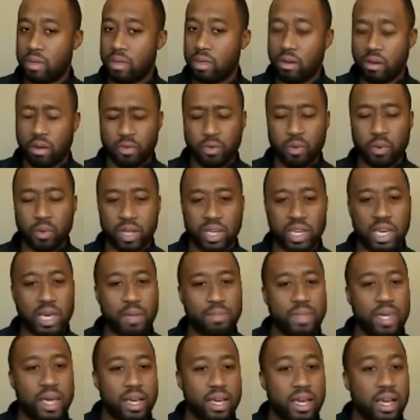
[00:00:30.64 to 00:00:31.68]
If you want to keep
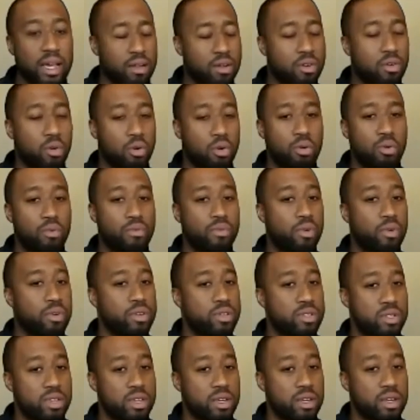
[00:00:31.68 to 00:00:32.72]
that kind of chordal
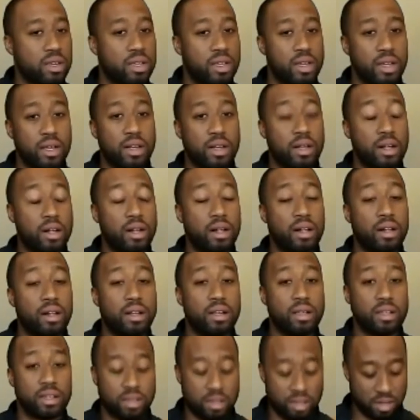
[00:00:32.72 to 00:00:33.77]
voicing,
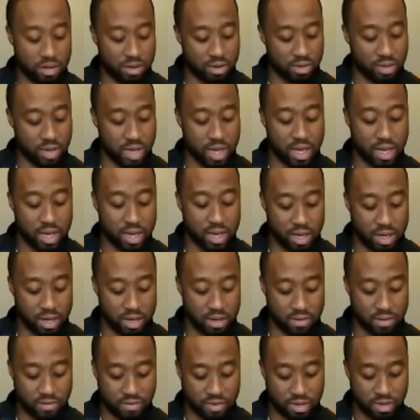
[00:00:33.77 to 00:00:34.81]
you
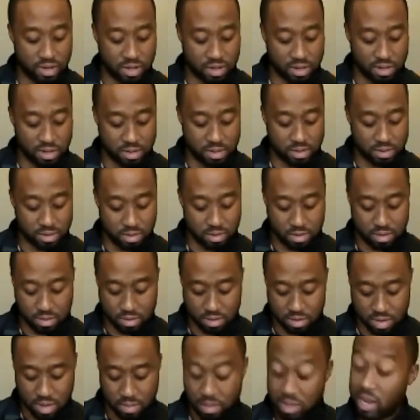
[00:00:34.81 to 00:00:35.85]
have
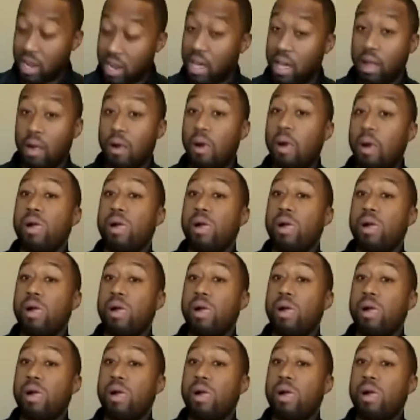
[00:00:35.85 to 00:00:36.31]
something like